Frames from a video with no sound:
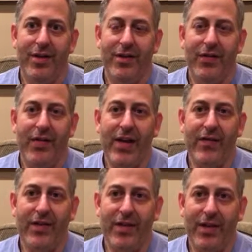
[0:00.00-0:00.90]
in the
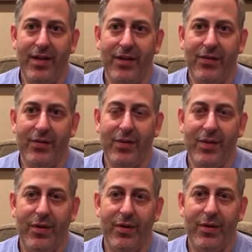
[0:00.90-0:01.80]
70s
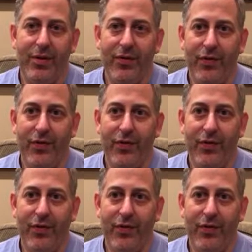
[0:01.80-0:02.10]
with Lou